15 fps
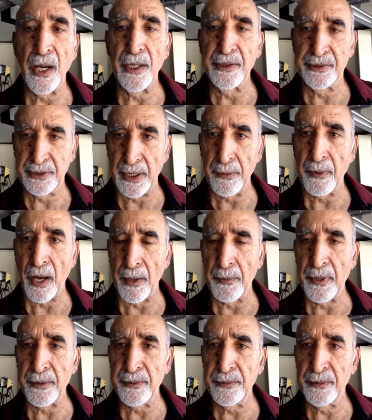Escape
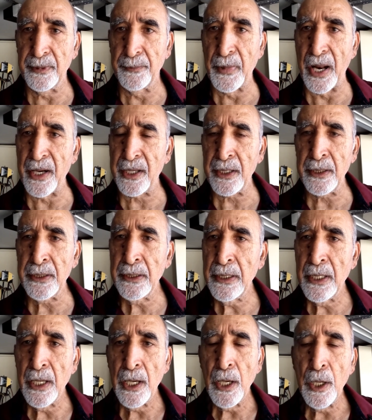hybrid battery
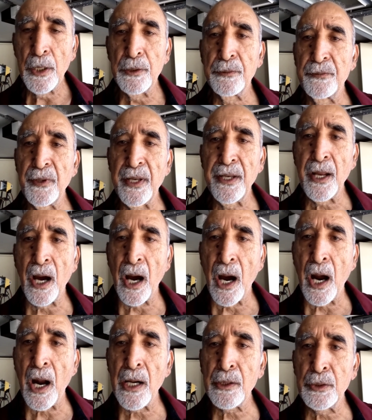is very
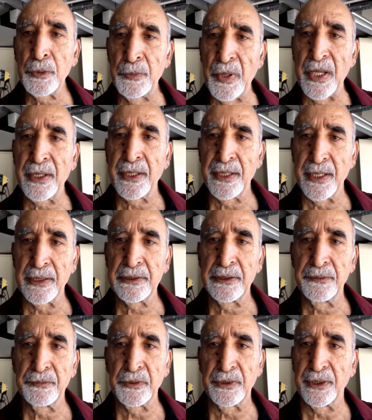hard to make
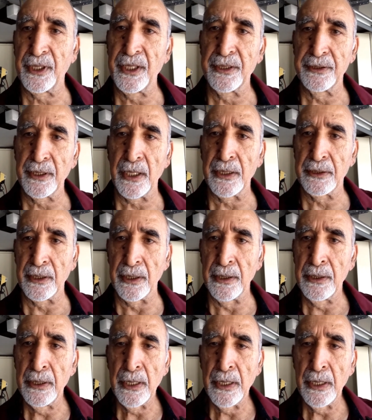connection for the grid charger.